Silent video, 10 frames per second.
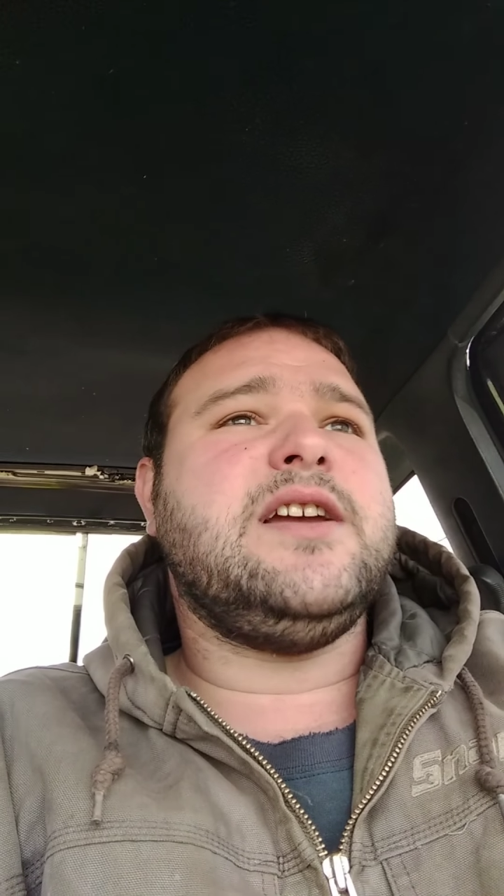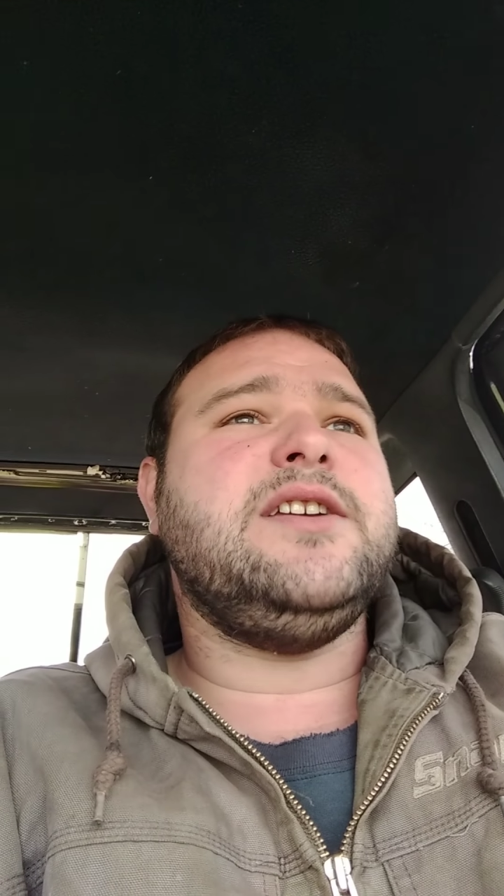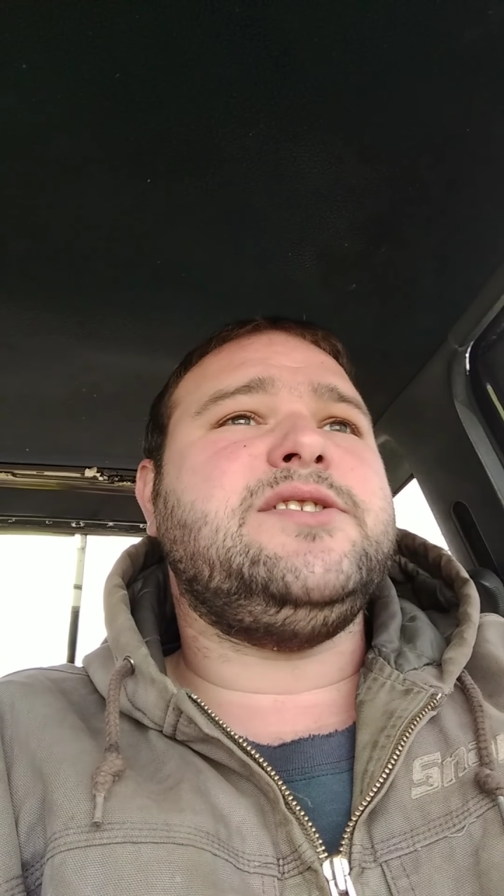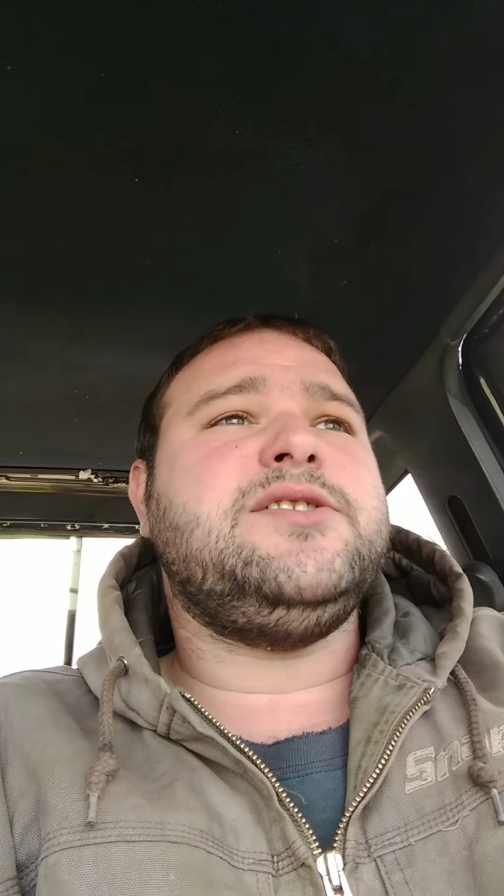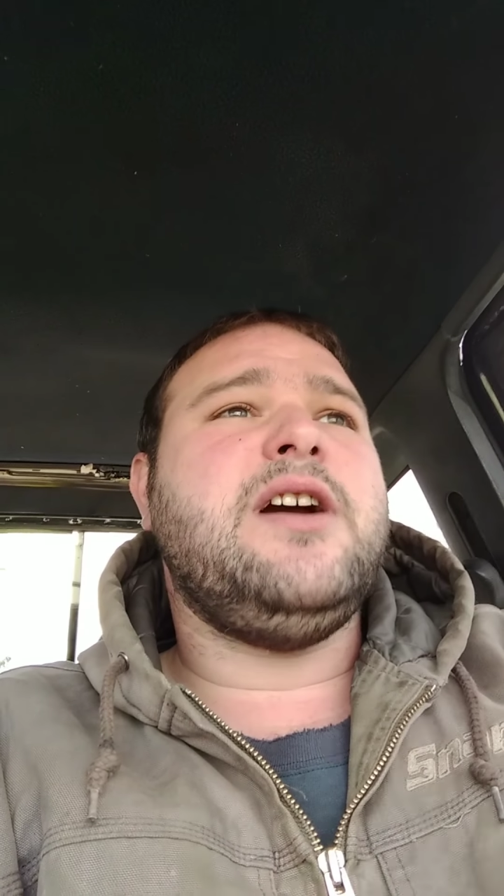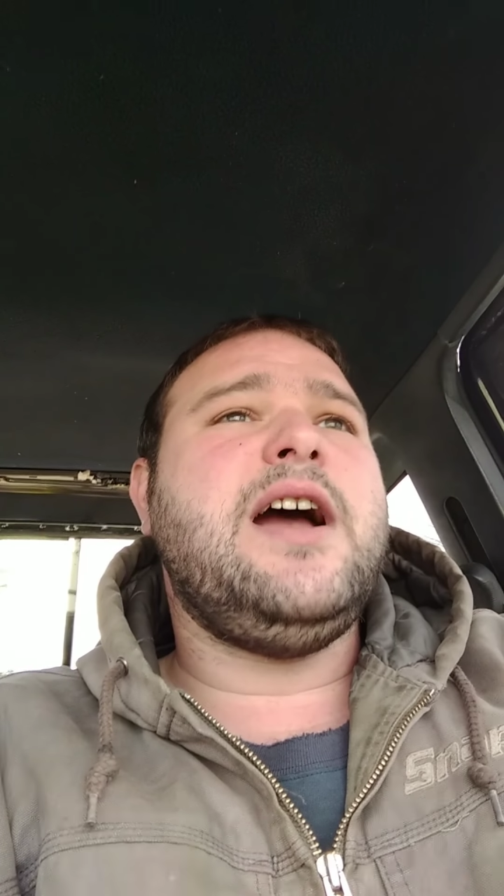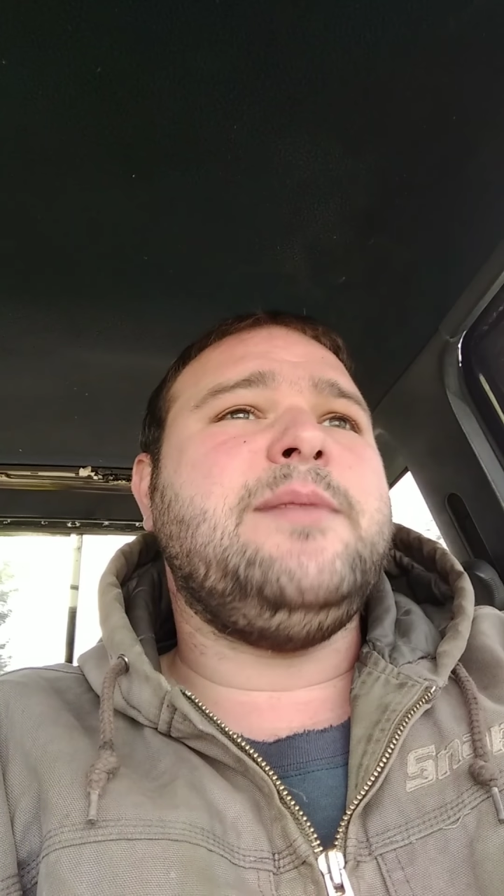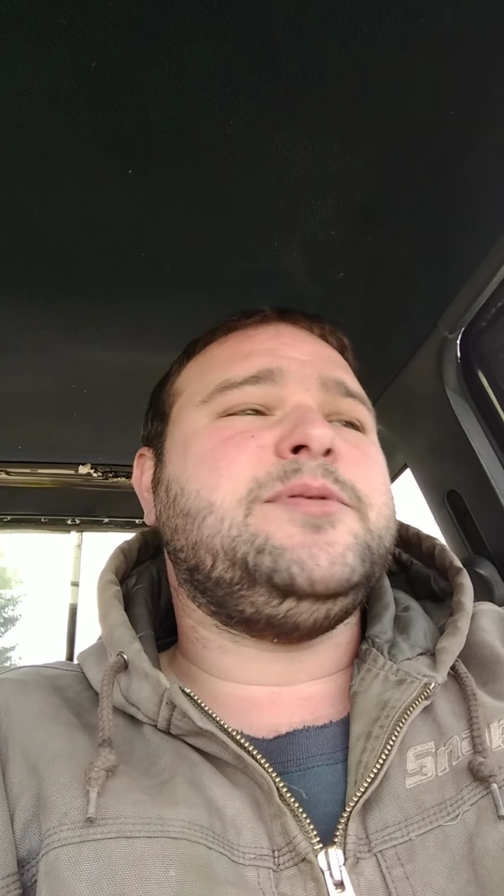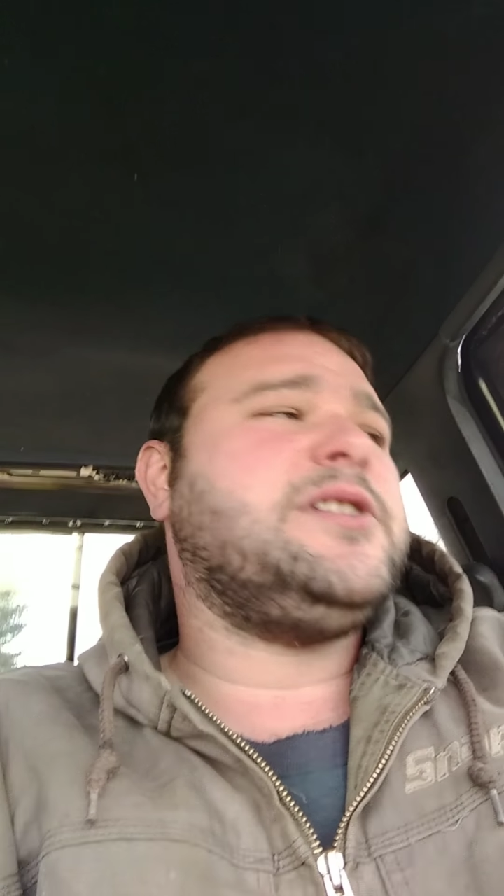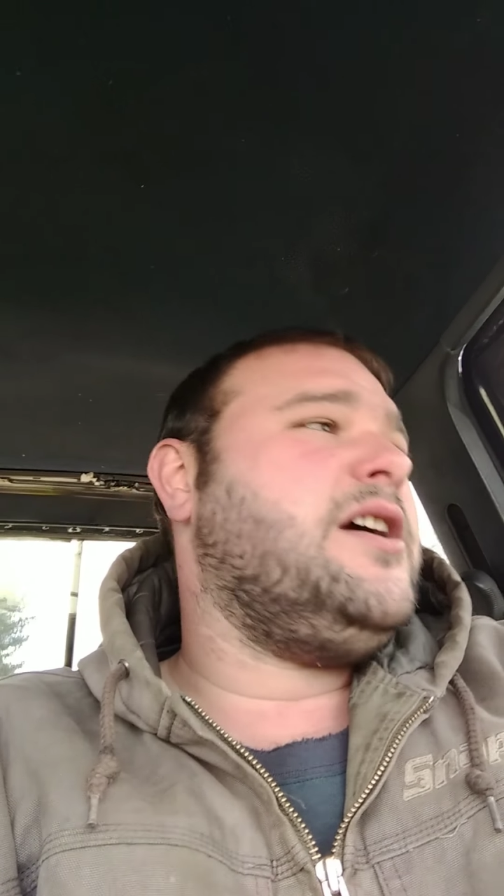got
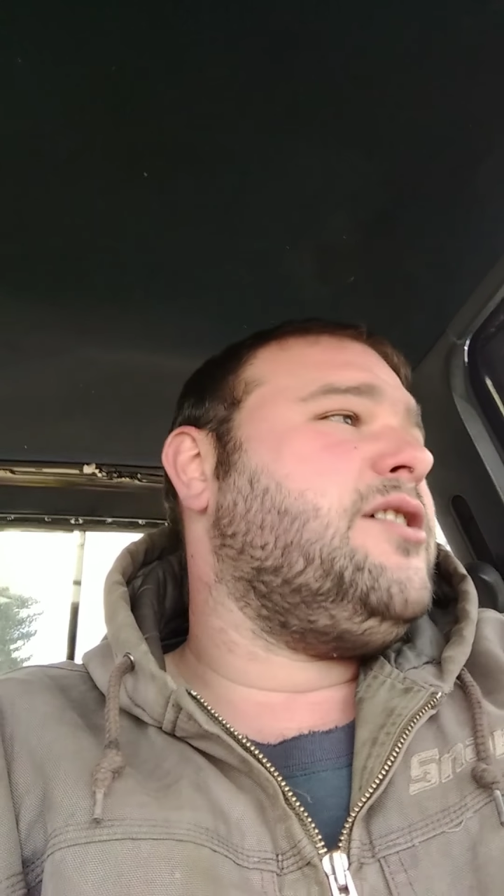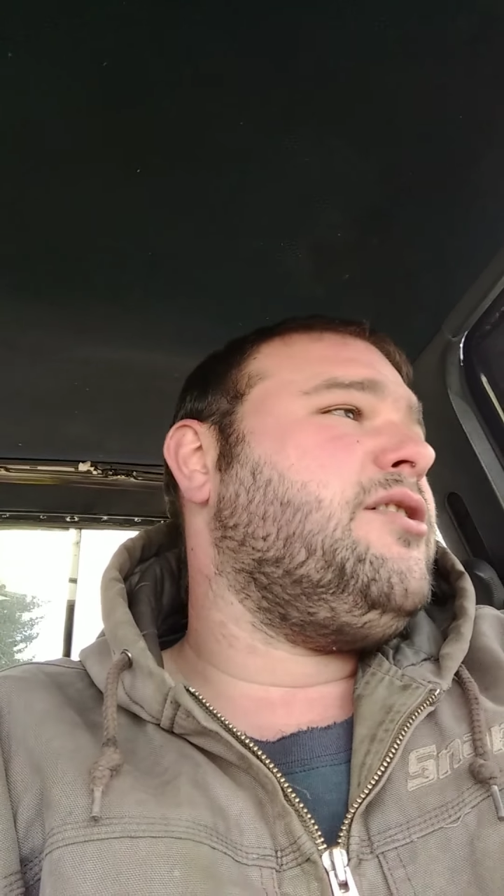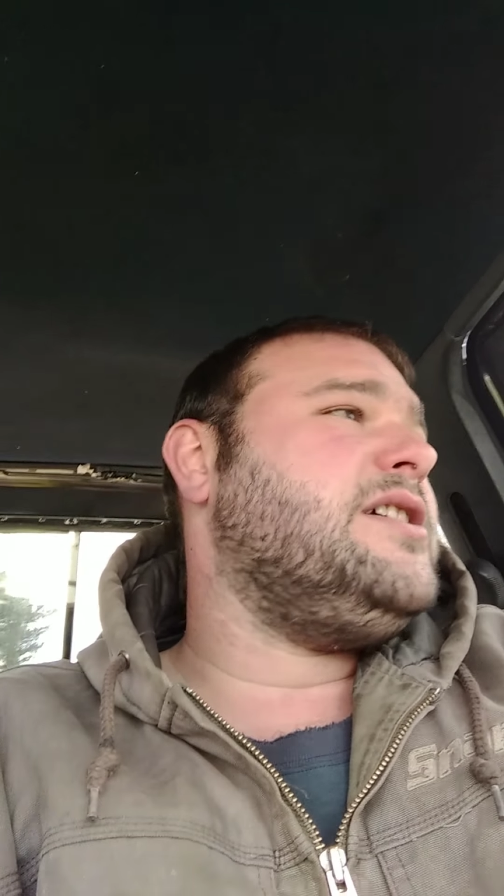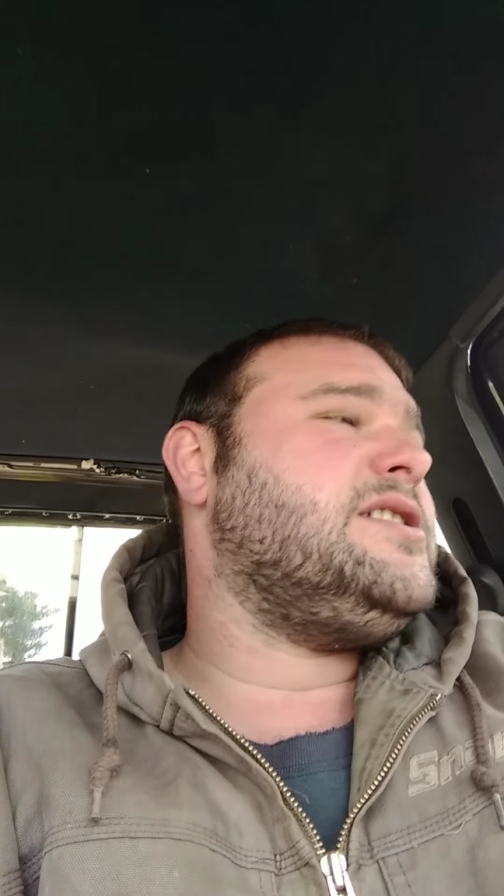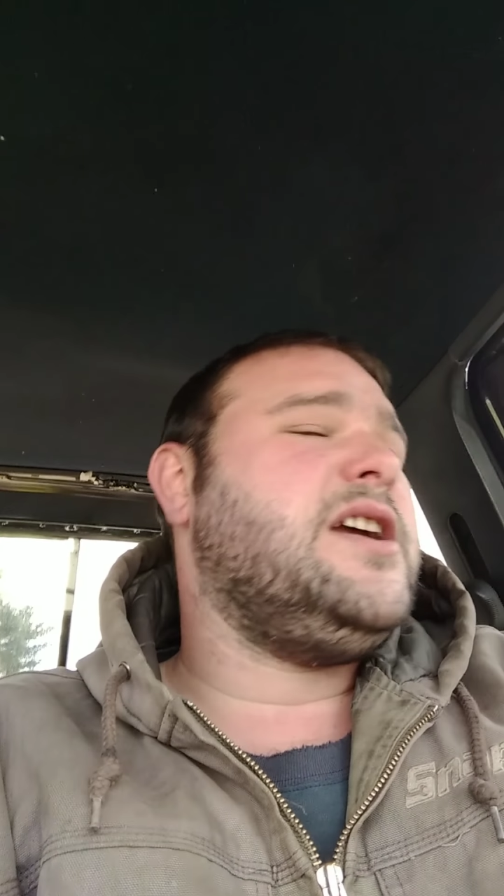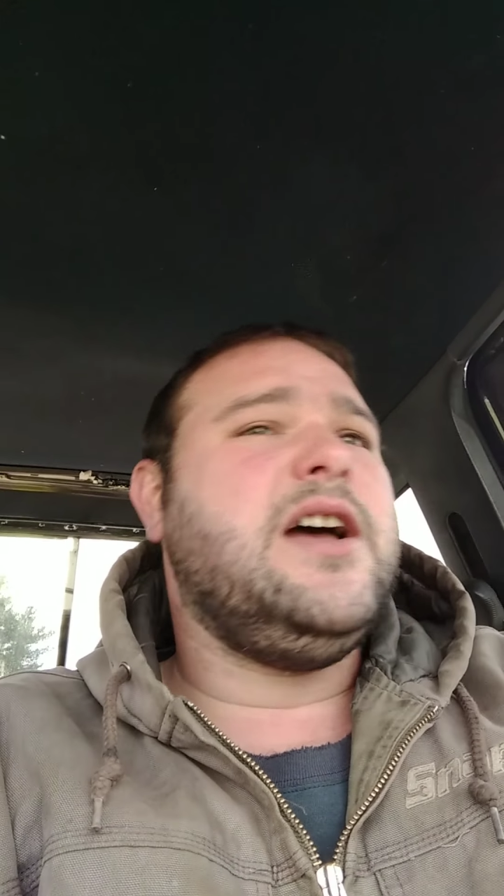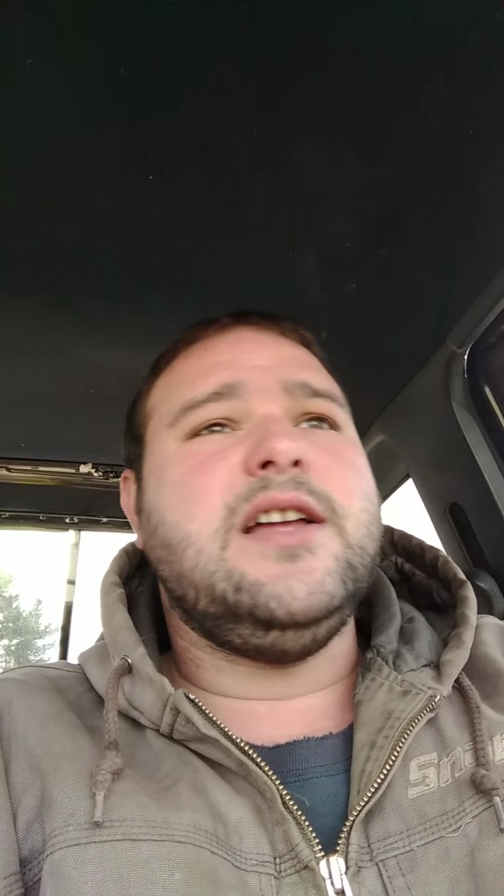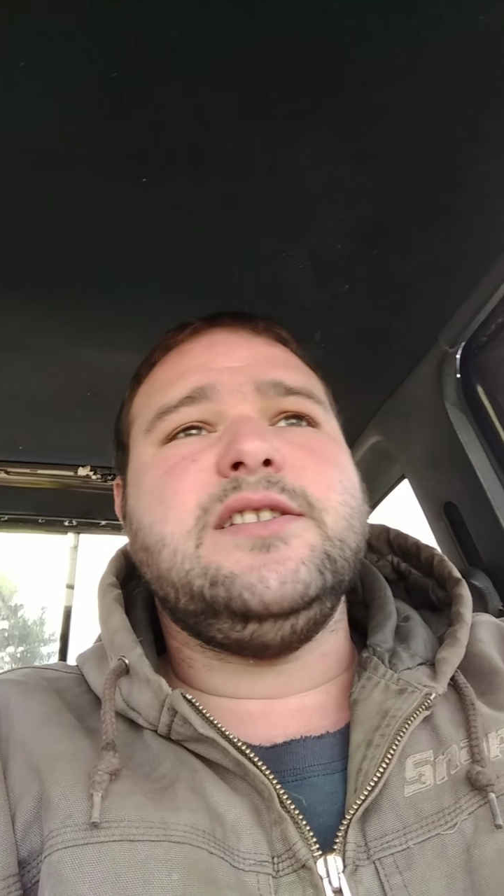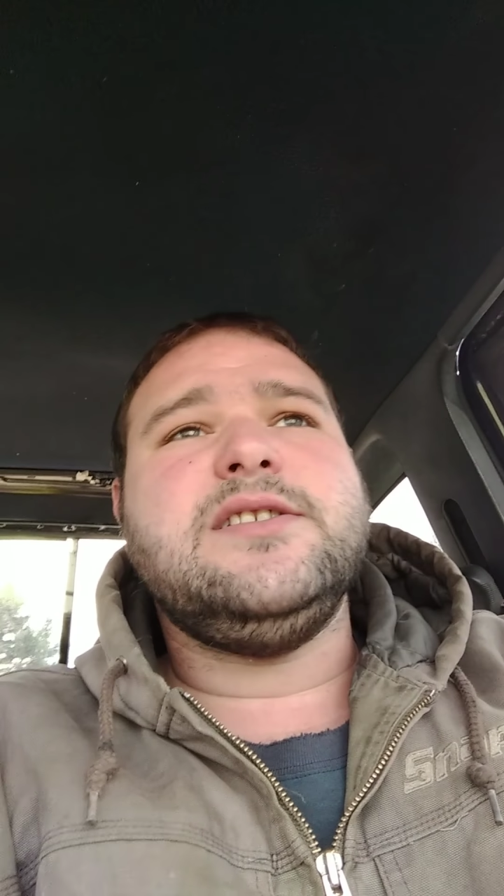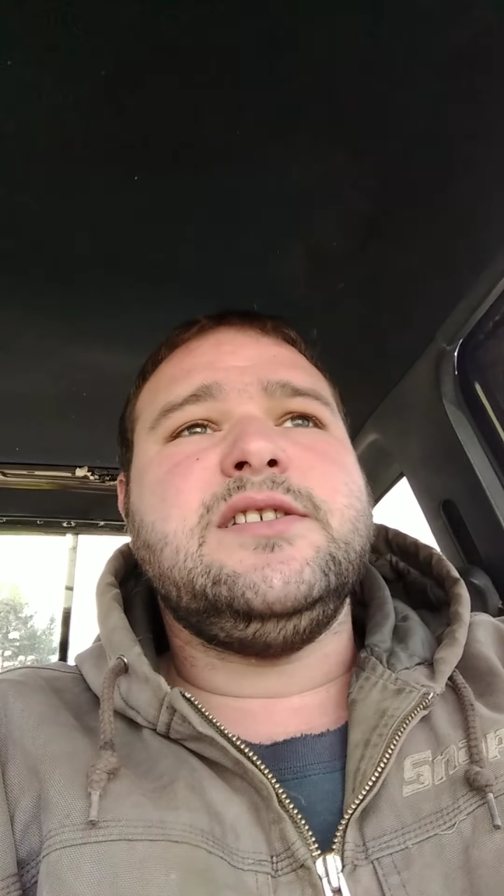straps, got grease
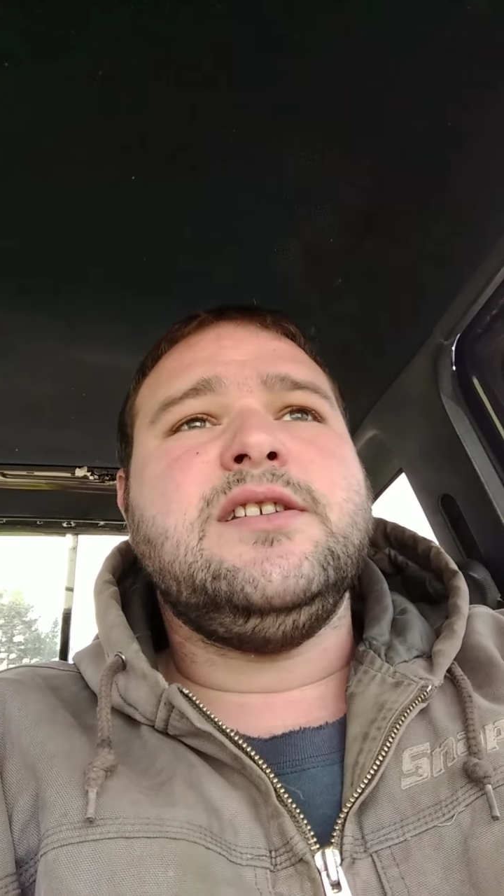guns,